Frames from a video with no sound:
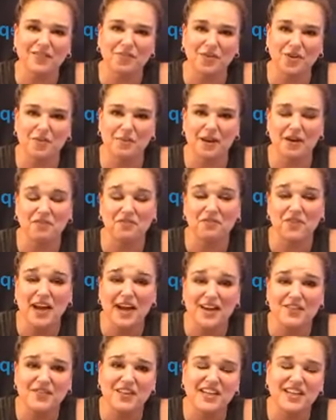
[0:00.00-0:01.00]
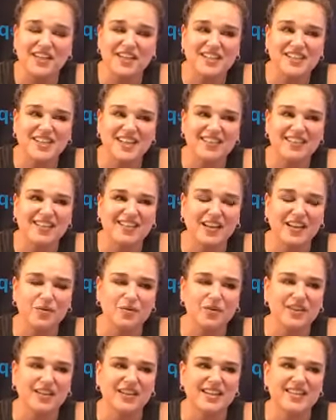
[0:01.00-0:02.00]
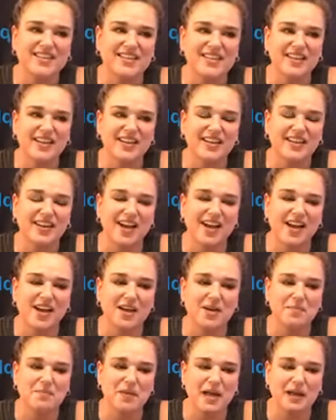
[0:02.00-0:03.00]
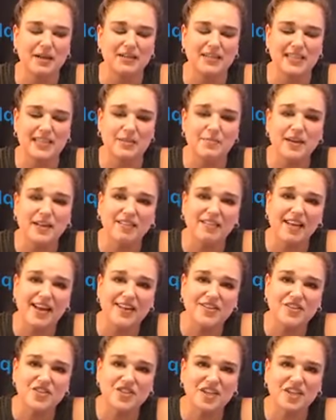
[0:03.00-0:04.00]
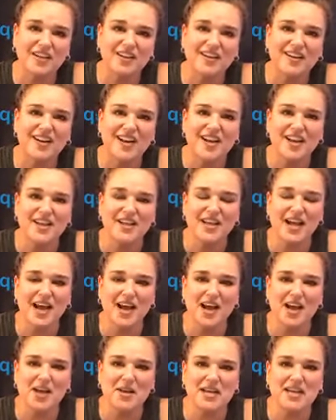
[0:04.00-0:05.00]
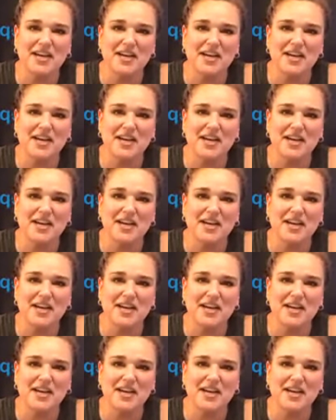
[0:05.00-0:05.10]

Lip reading: for about 5 years, and then they released it at DEMA last year. And